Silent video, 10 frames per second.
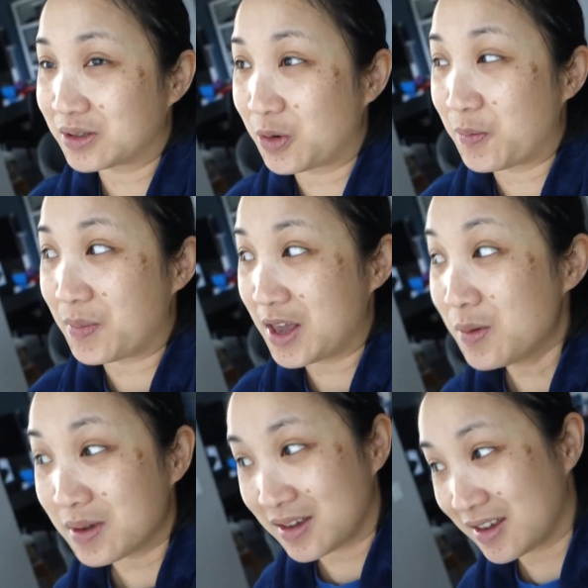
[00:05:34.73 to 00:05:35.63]
So
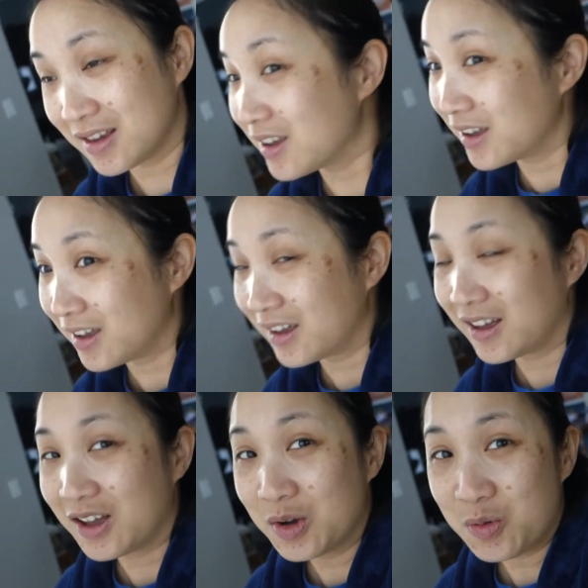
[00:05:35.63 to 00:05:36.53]
maybe
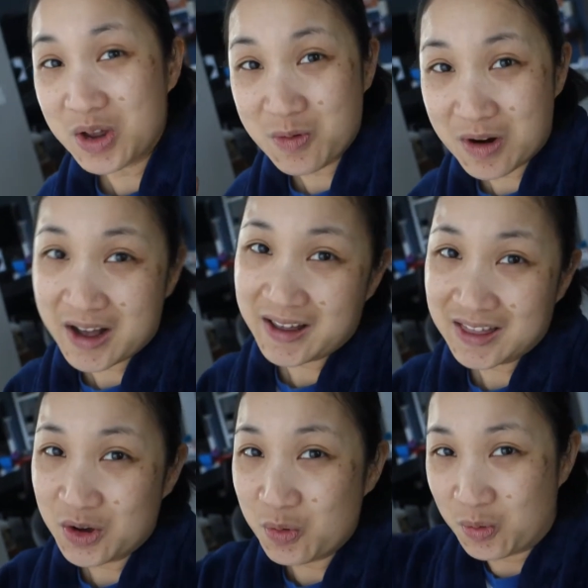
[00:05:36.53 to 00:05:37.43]
we won
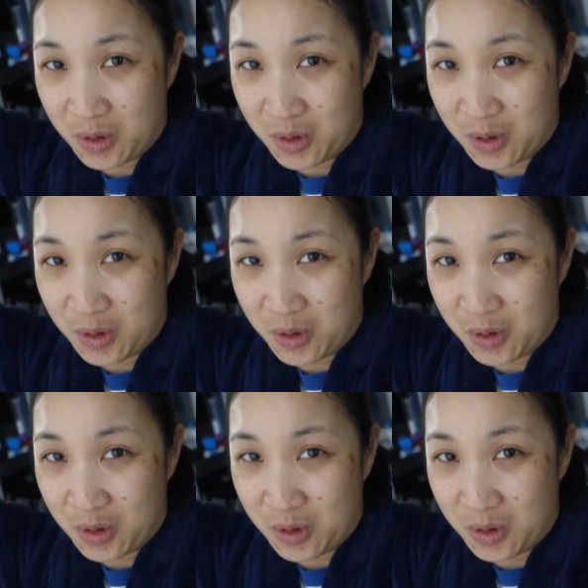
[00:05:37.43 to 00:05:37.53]
the